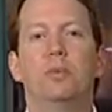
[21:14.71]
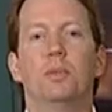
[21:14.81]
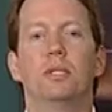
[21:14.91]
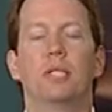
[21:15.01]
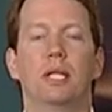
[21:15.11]

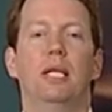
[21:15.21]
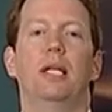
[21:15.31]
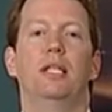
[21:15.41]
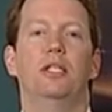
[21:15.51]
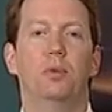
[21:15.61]
was the
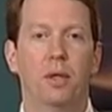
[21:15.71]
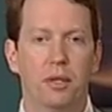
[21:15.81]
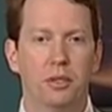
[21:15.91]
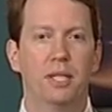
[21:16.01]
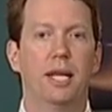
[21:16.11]
key to
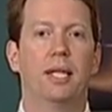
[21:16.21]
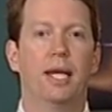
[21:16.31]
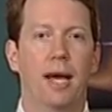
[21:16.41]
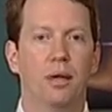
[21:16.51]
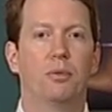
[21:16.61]
understanding
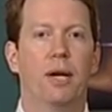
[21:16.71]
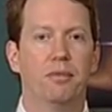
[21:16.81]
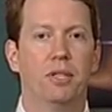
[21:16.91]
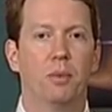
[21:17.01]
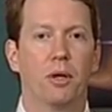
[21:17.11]
how
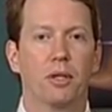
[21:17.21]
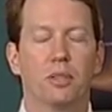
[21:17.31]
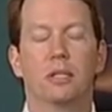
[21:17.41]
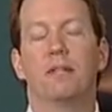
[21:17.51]
gravity works,